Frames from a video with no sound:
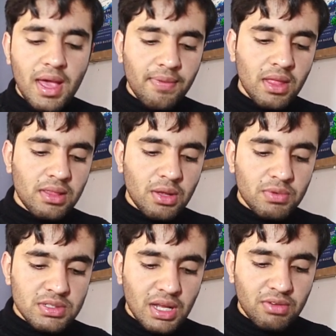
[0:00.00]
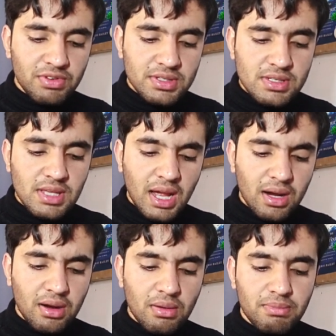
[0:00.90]
And then there was like physics
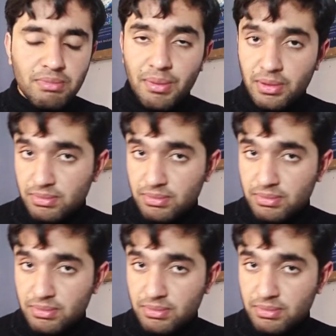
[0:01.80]
and